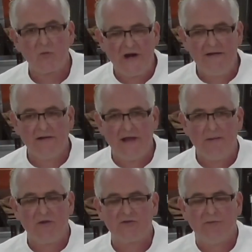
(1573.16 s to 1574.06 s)
reading the
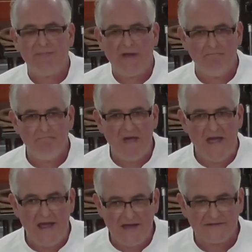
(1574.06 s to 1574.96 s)
labels, you'll be
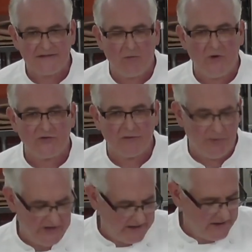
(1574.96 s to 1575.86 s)
amazed at what you're
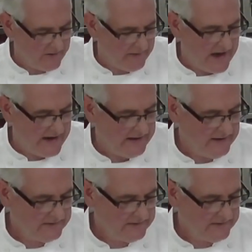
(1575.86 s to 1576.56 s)
putting into your body.